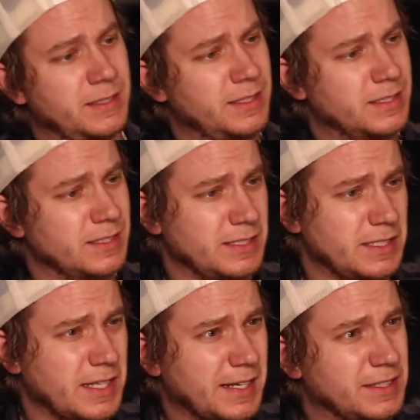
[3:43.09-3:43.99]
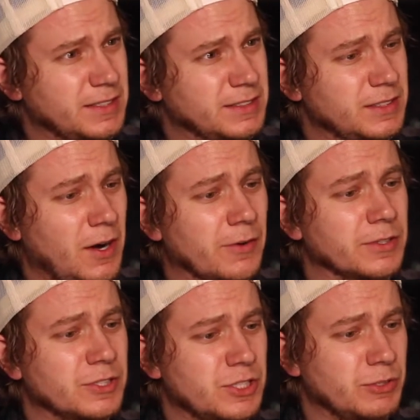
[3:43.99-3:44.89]
This is like a
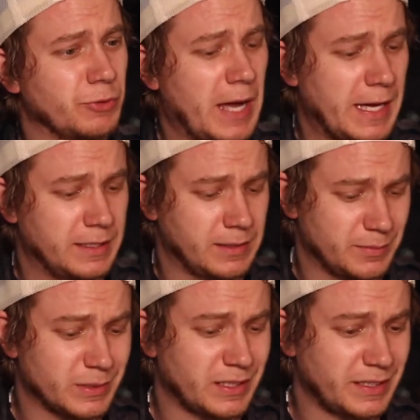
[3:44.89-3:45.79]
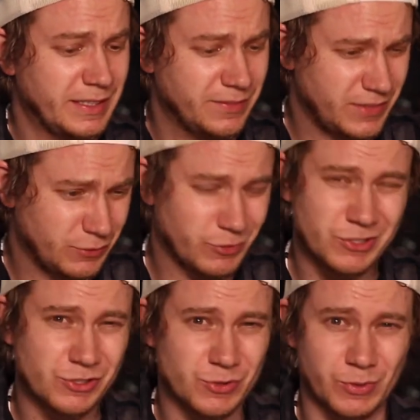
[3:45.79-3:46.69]
orangey red. I believe the
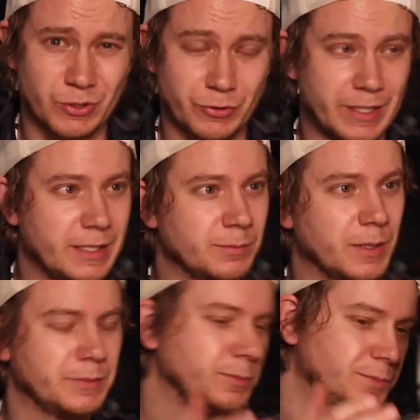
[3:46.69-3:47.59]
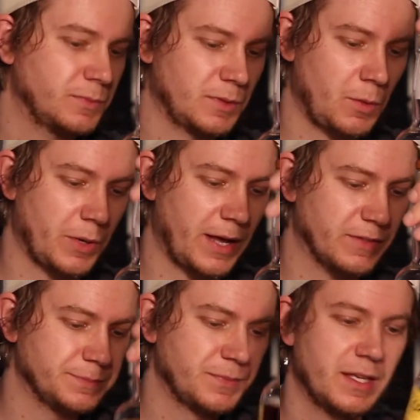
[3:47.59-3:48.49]
originals were green, but
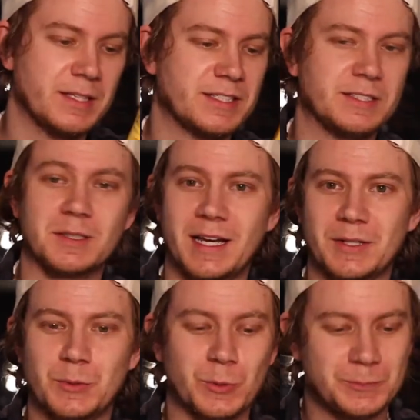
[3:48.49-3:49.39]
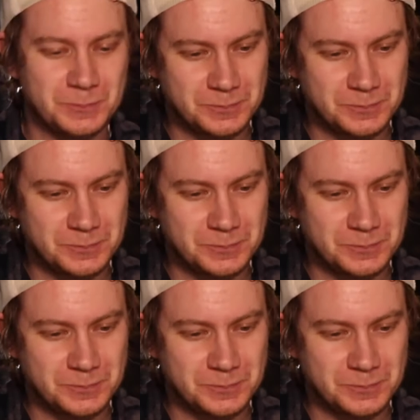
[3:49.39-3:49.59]
whatever. It's still kind of cool.